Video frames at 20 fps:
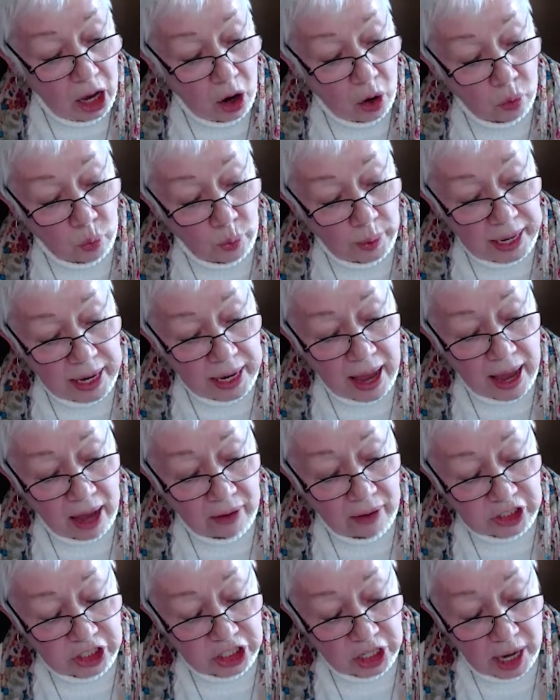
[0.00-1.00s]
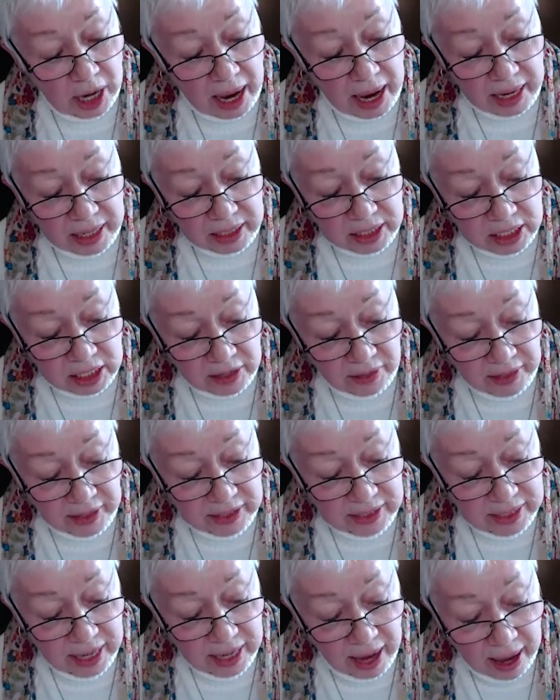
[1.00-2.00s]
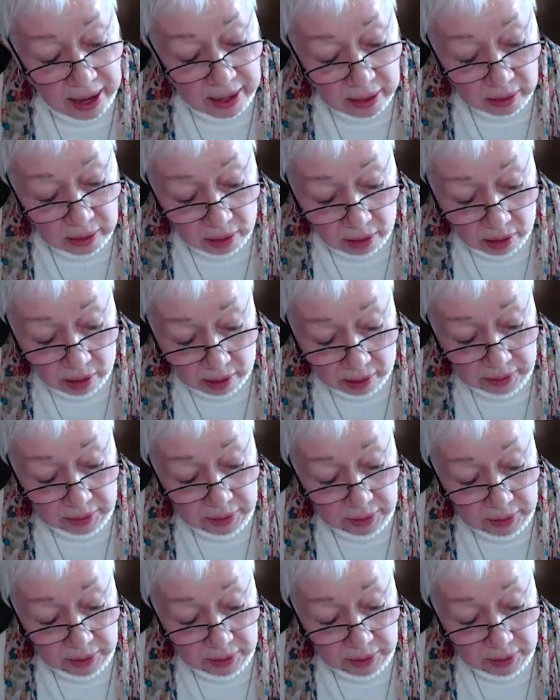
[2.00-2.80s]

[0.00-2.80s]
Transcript: We have chased the tail